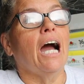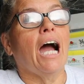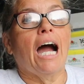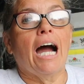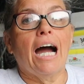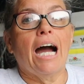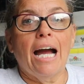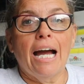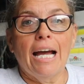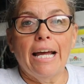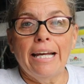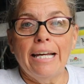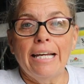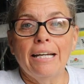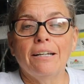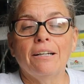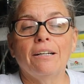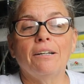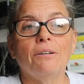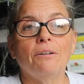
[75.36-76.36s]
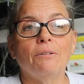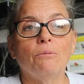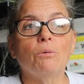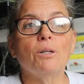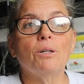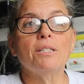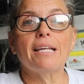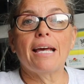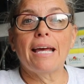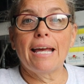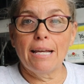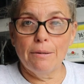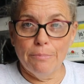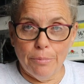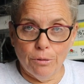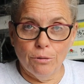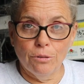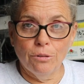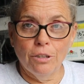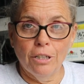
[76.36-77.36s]
I was
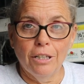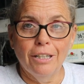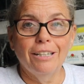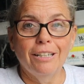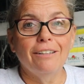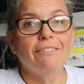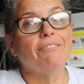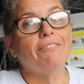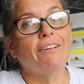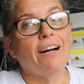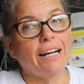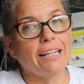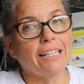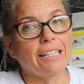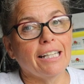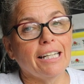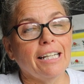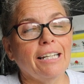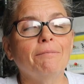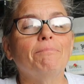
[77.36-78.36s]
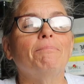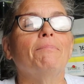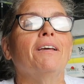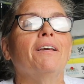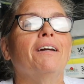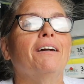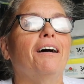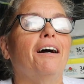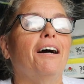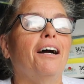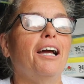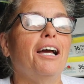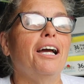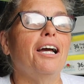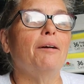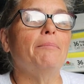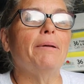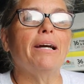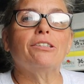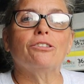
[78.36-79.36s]
able finally
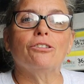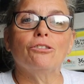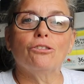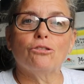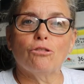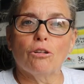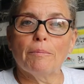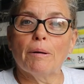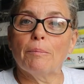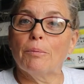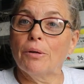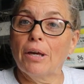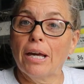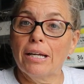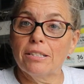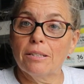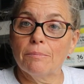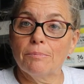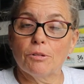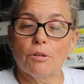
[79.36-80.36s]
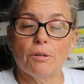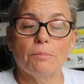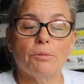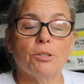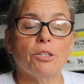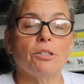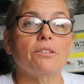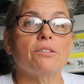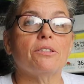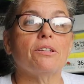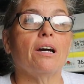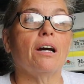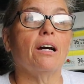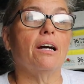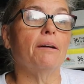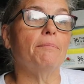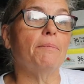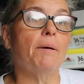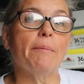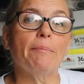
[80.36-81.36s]
to start my bouquet subscriptions.
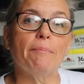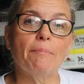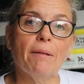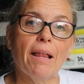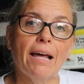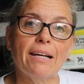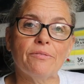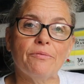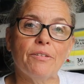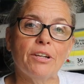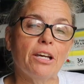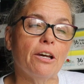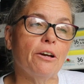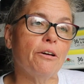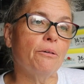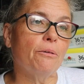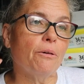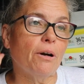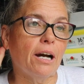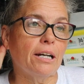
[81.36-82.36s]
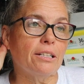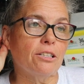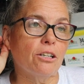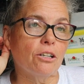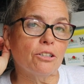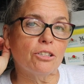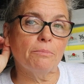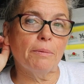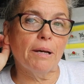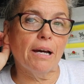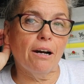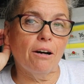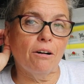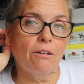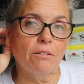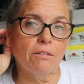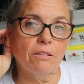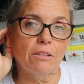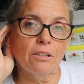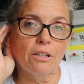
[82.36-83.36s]
My last video I talked
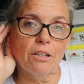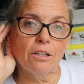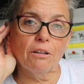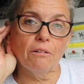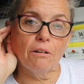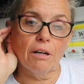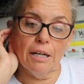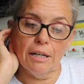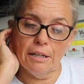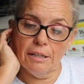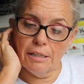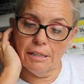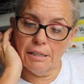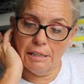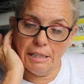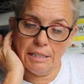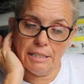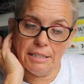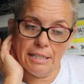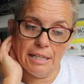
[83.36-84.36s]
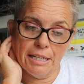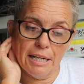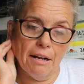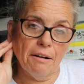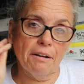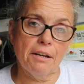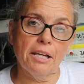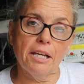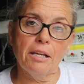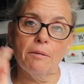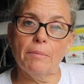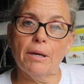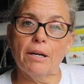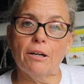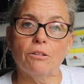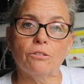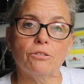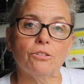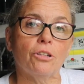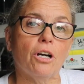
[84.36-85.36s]
about, you know, I sent out an
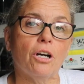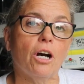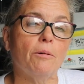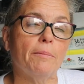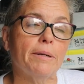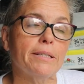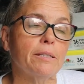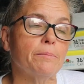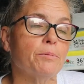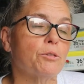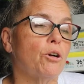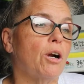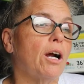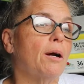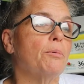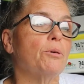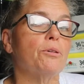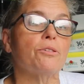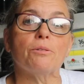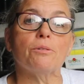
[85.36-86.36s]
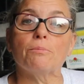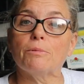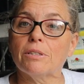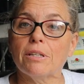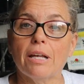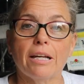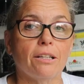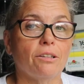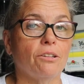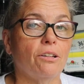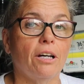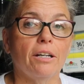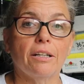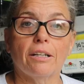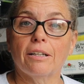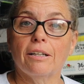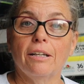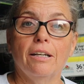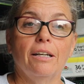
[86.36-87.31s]
email to all my subscribers and was like, look,